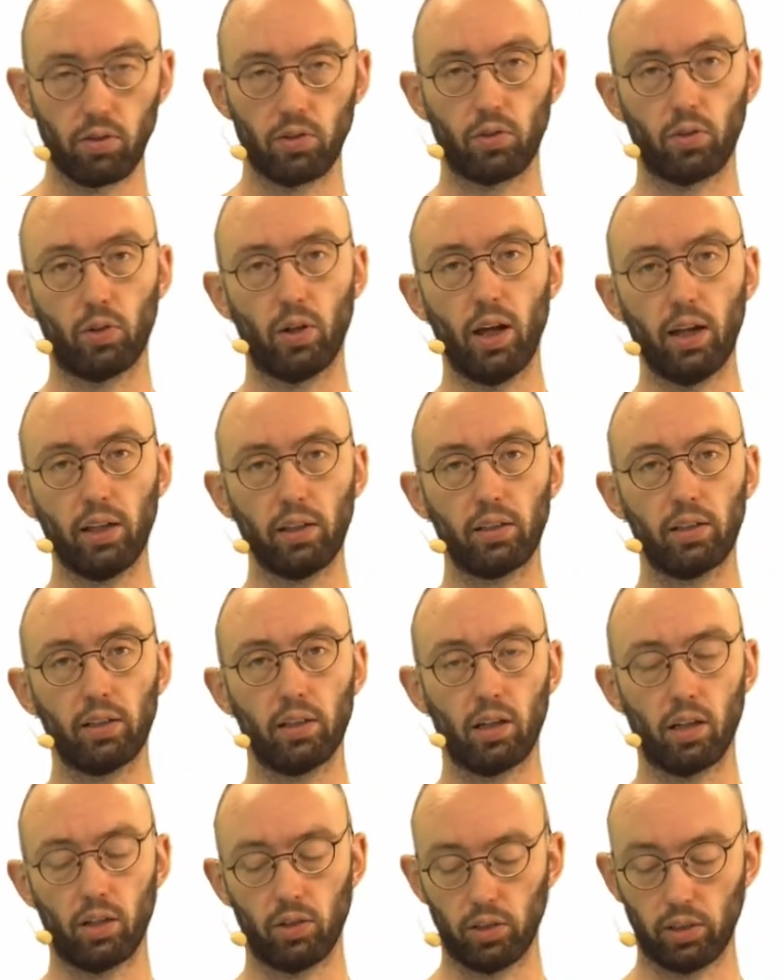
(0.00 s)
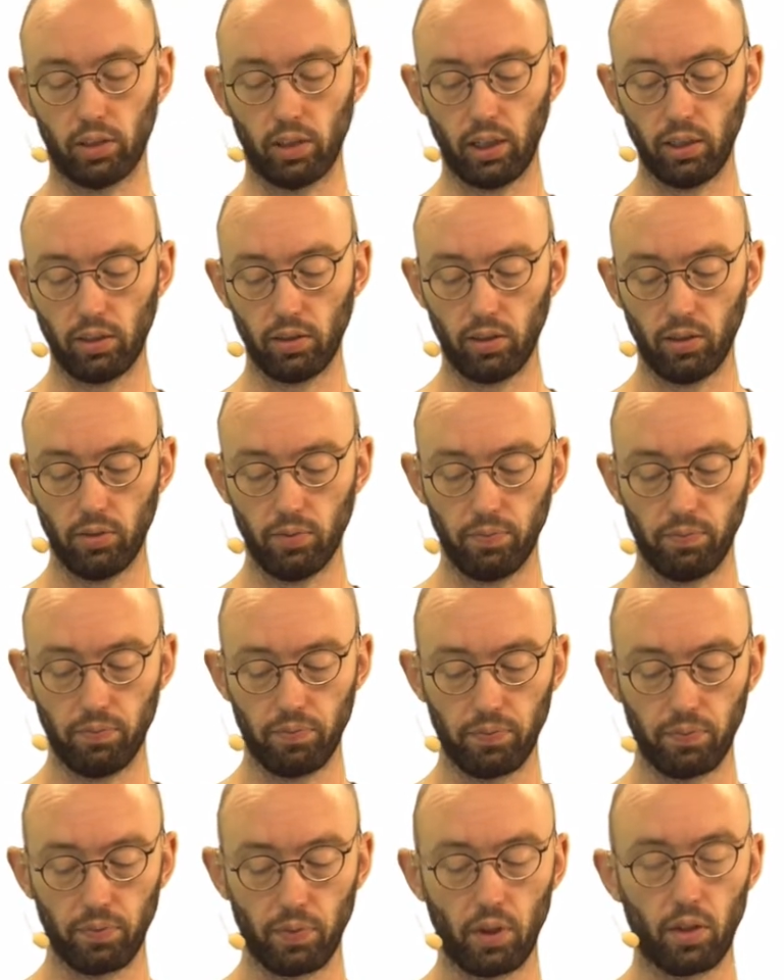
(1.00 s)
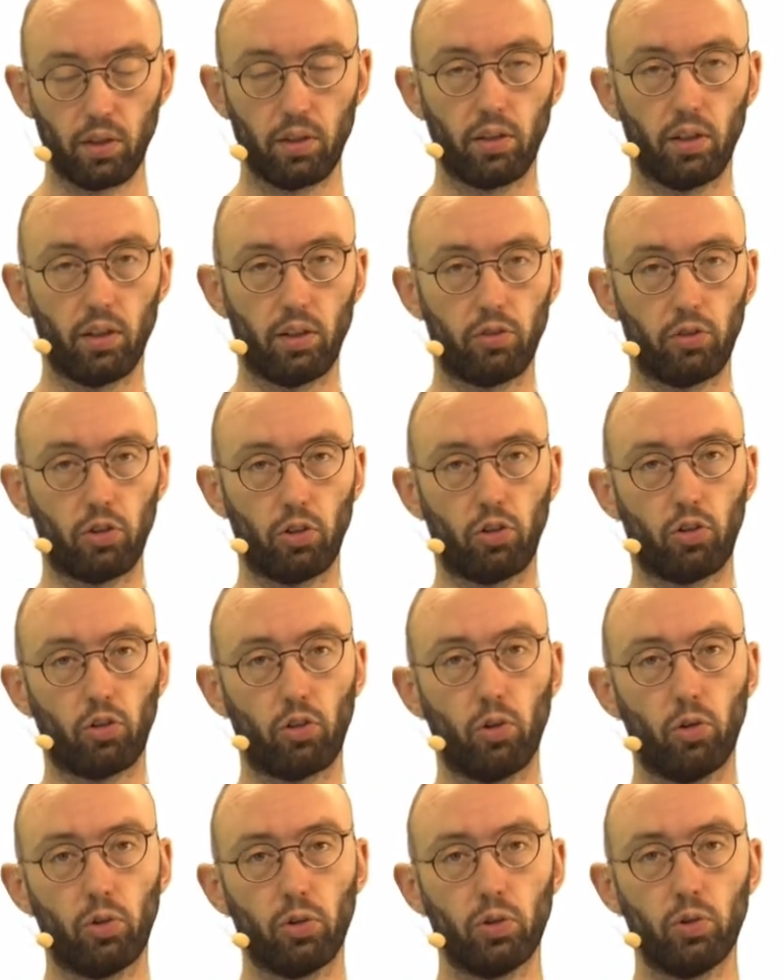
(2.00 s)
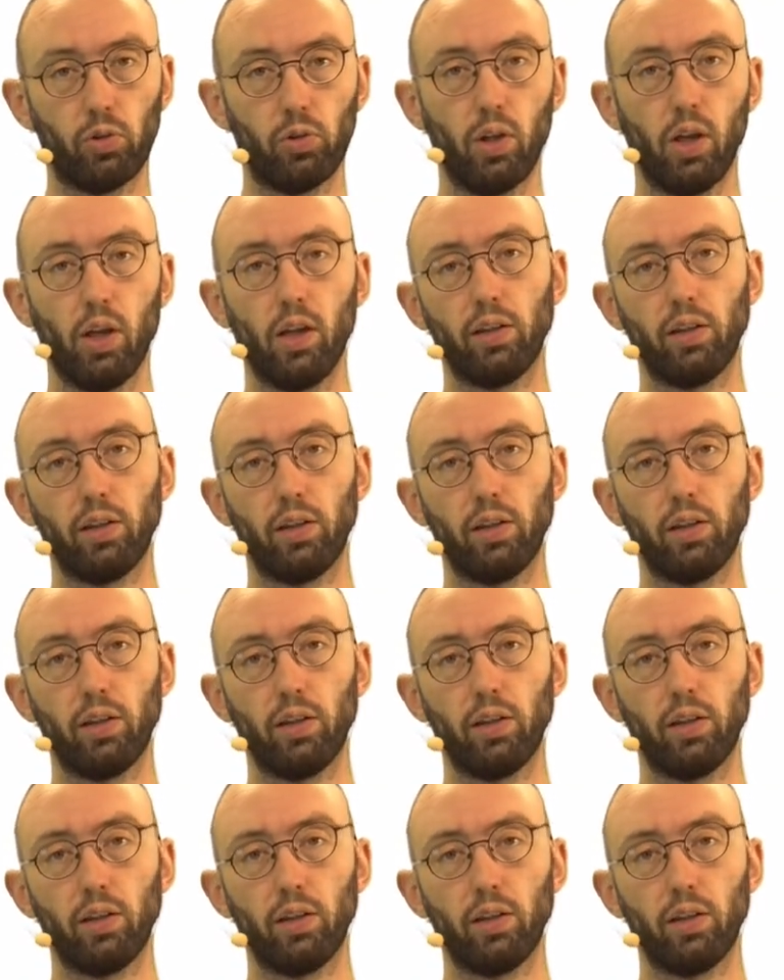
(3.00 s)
So likely our data that I've just shown you